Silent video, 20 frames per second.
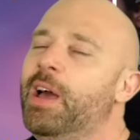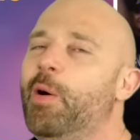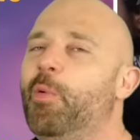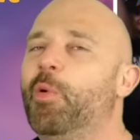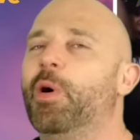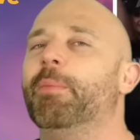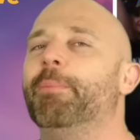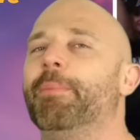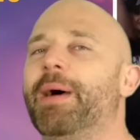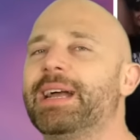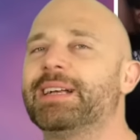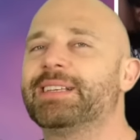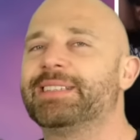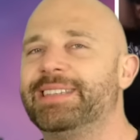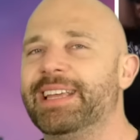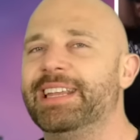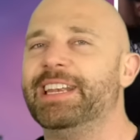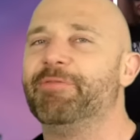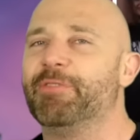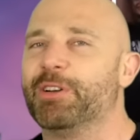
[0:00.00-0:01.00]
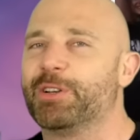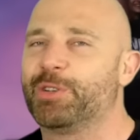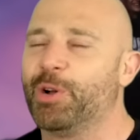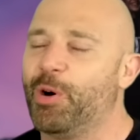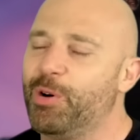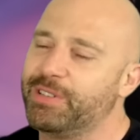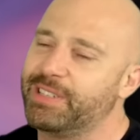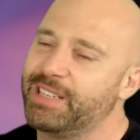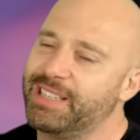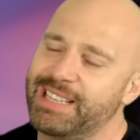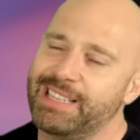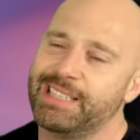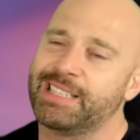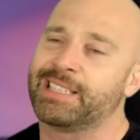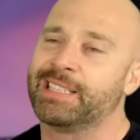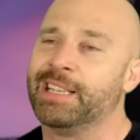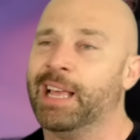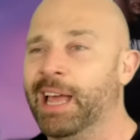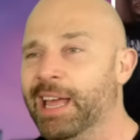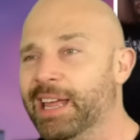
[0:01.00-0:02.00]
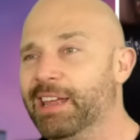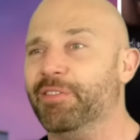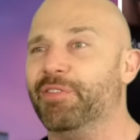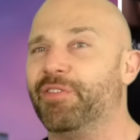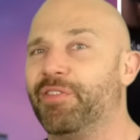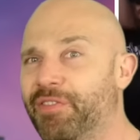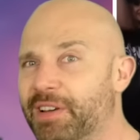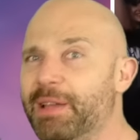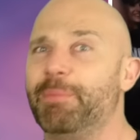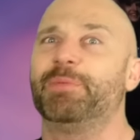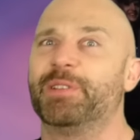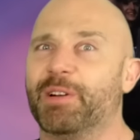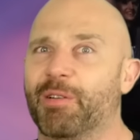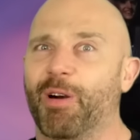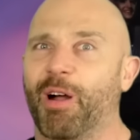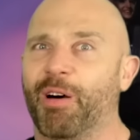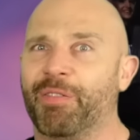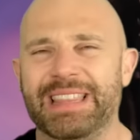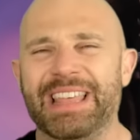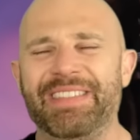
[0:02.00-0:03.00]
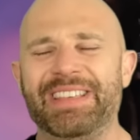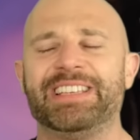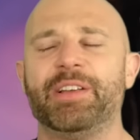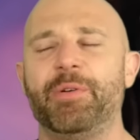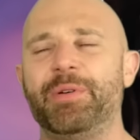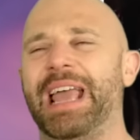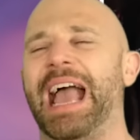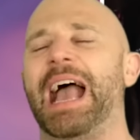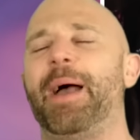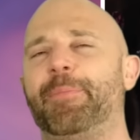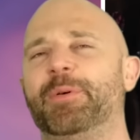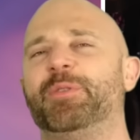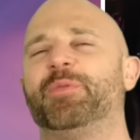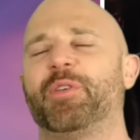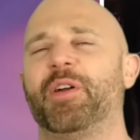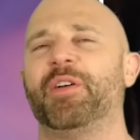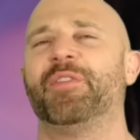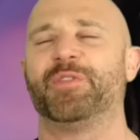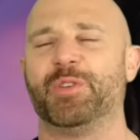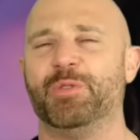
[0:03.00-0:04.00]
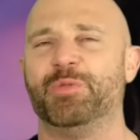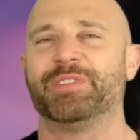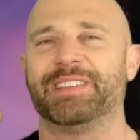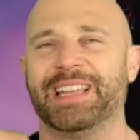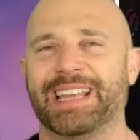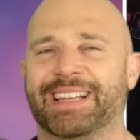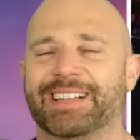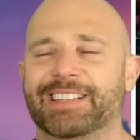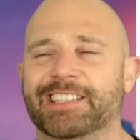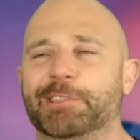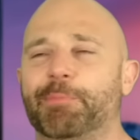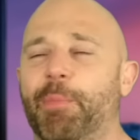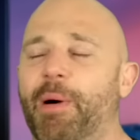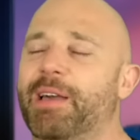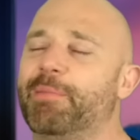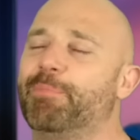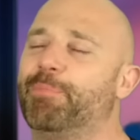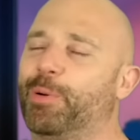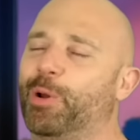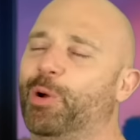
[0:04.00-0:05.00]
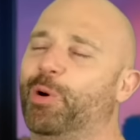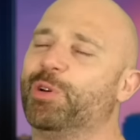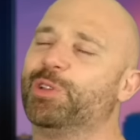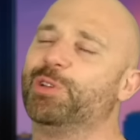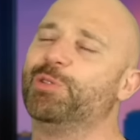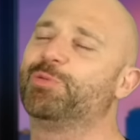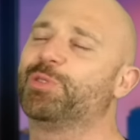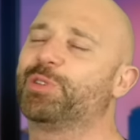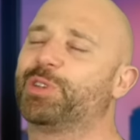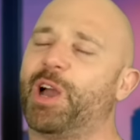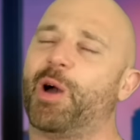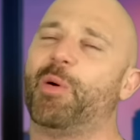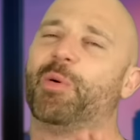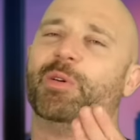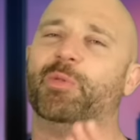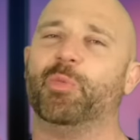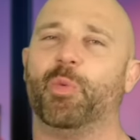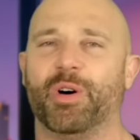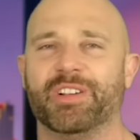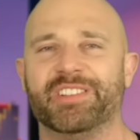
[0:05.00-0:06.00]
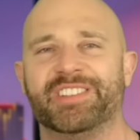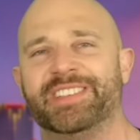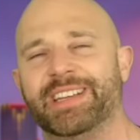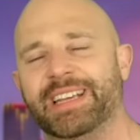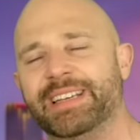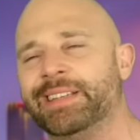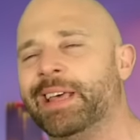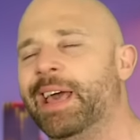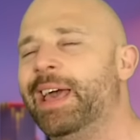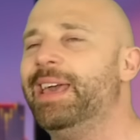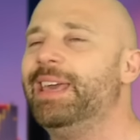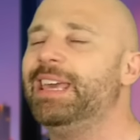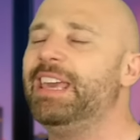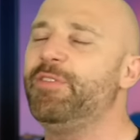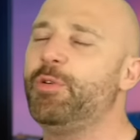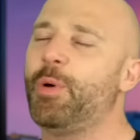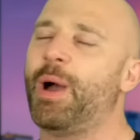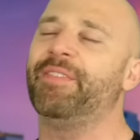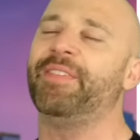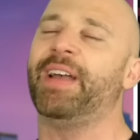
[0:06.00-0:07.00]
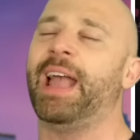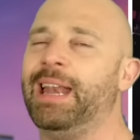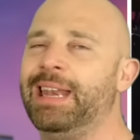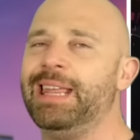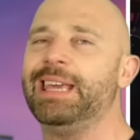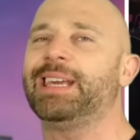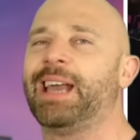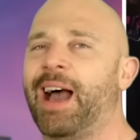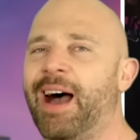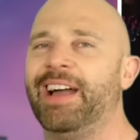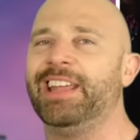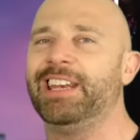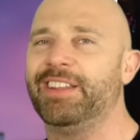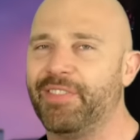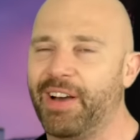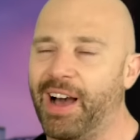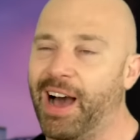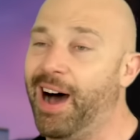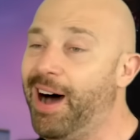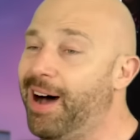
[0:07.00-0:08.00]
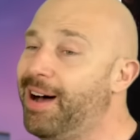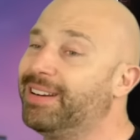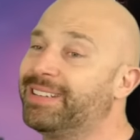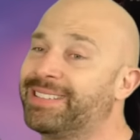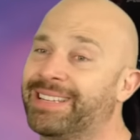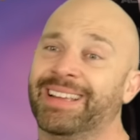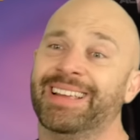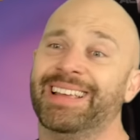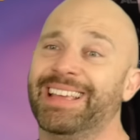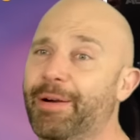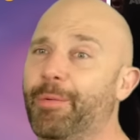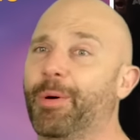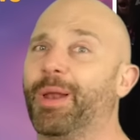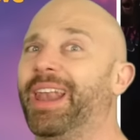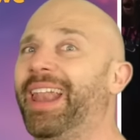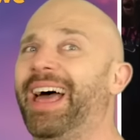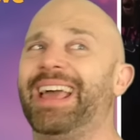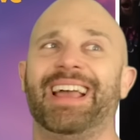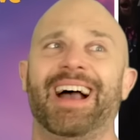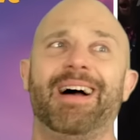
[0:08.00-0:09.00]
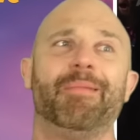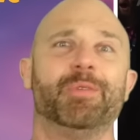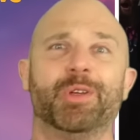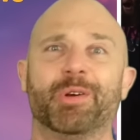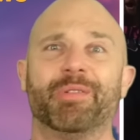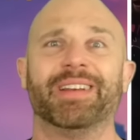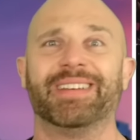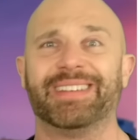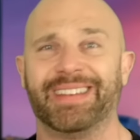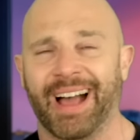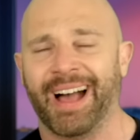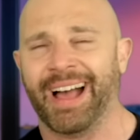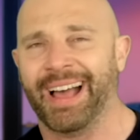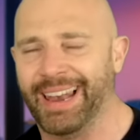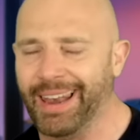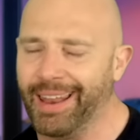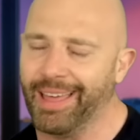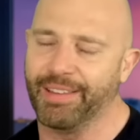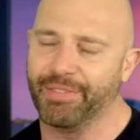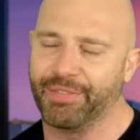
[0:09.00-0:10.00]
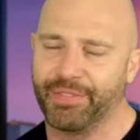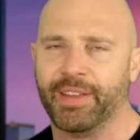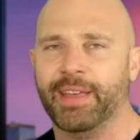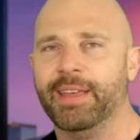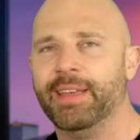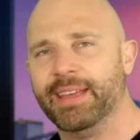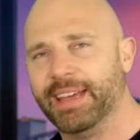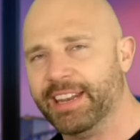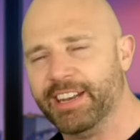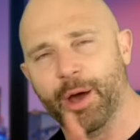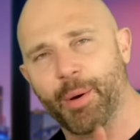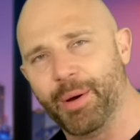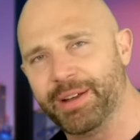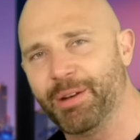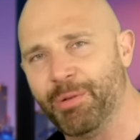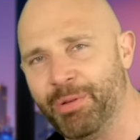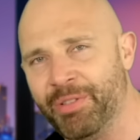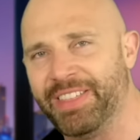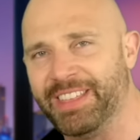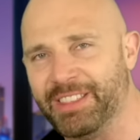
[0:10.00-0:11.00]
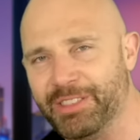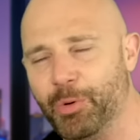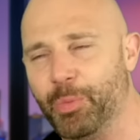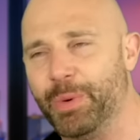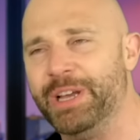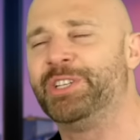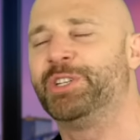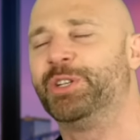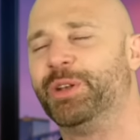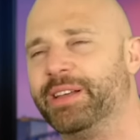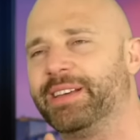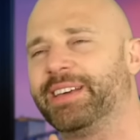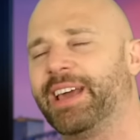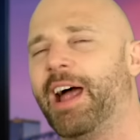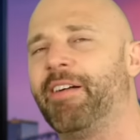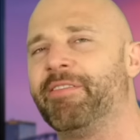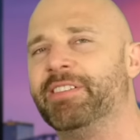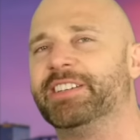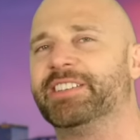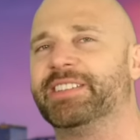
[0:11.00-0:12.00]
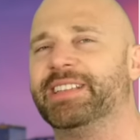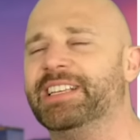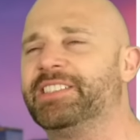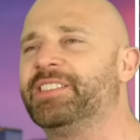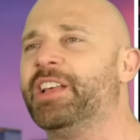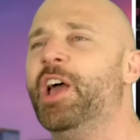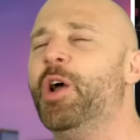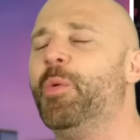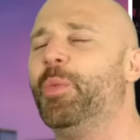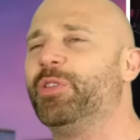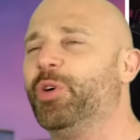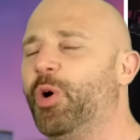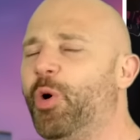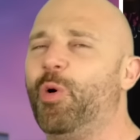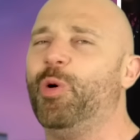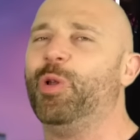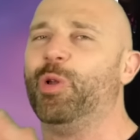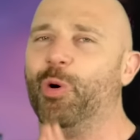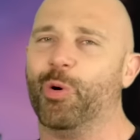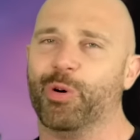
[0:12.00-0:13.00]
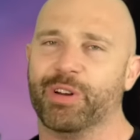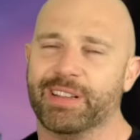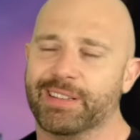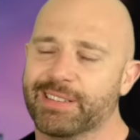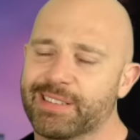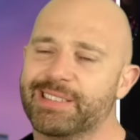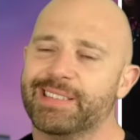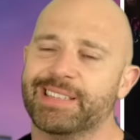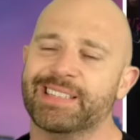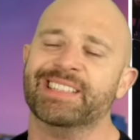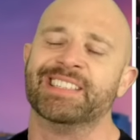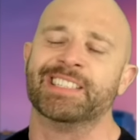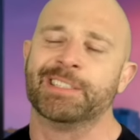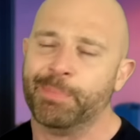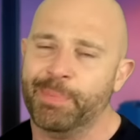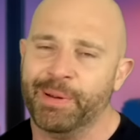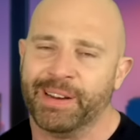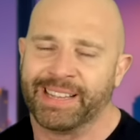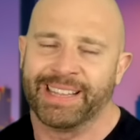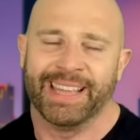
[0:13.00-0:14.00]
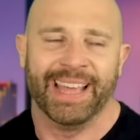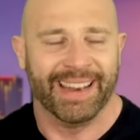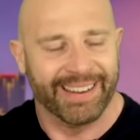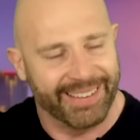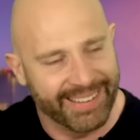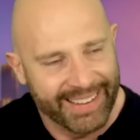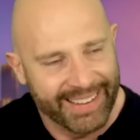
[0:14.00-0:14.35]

what Max did in retort to this? He flipped her off. And this only happened for a few seconds, but I implore you to go and watch it. If you have any kind of a heart, it will light up your entire life. And now I don't think that we should encourage this with all audiences, but again,